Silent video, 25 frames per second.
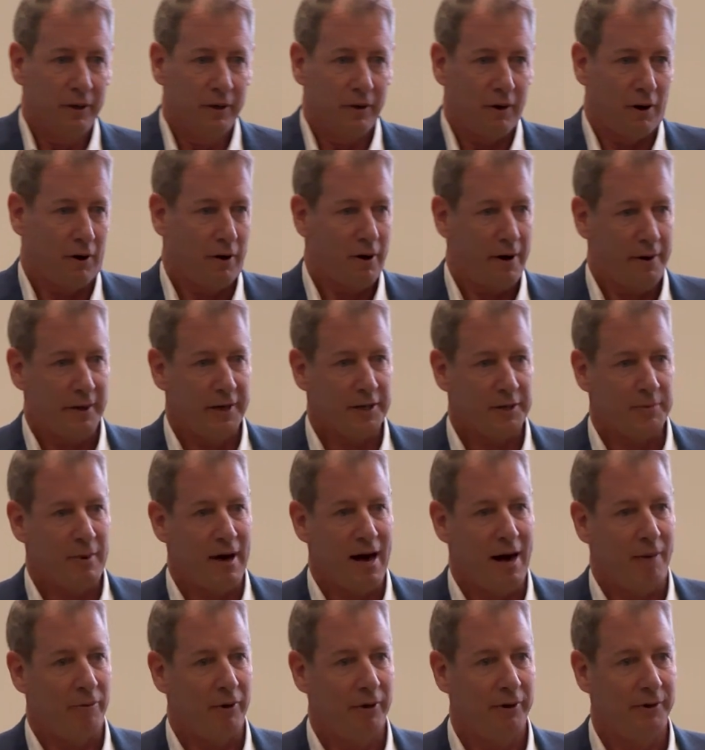are on this
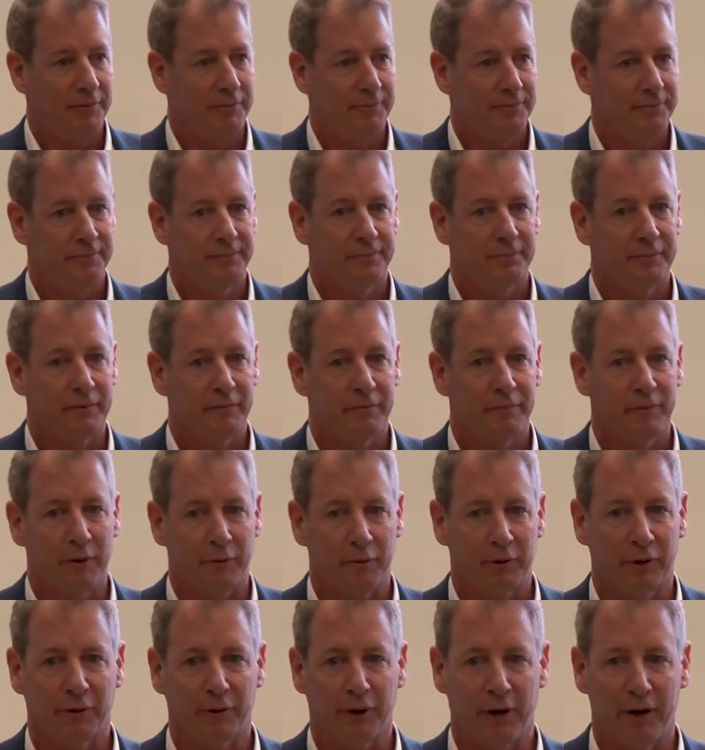map.
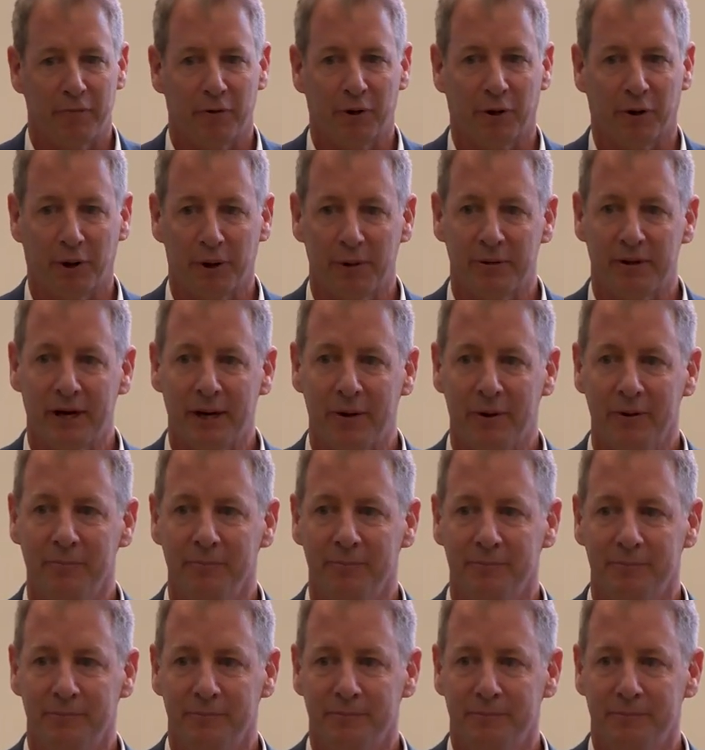Everyone, everyone agree with that one?